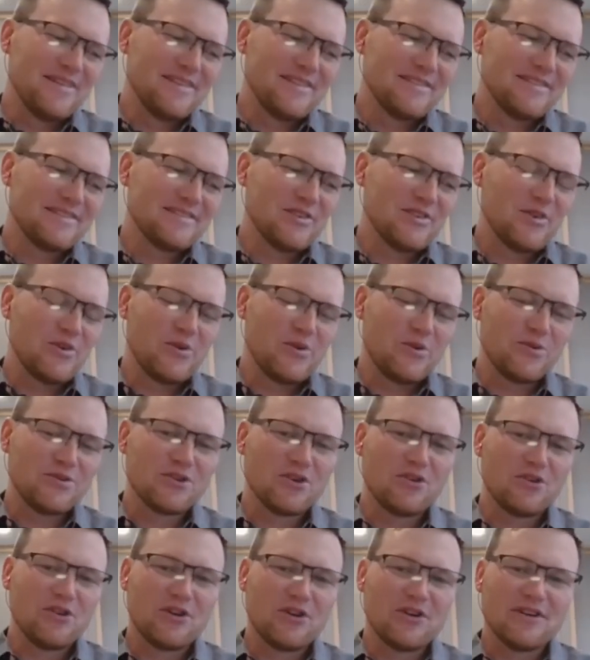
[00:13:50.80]
So
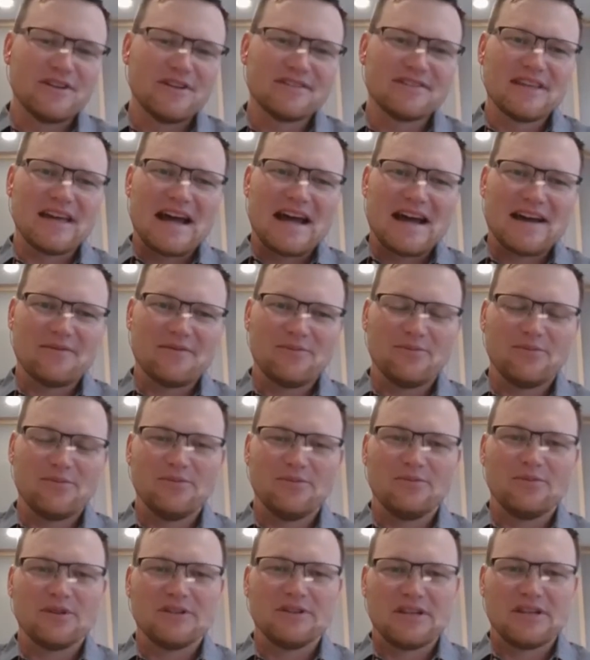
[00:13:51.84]
there is that
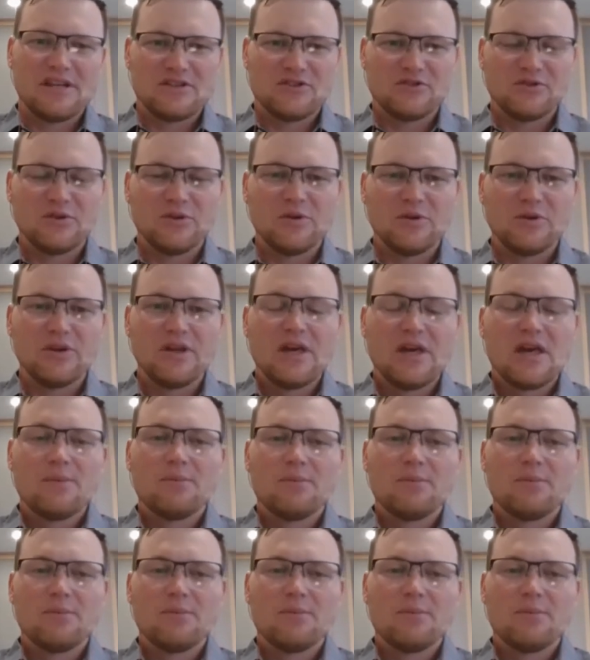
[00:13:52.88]
potential,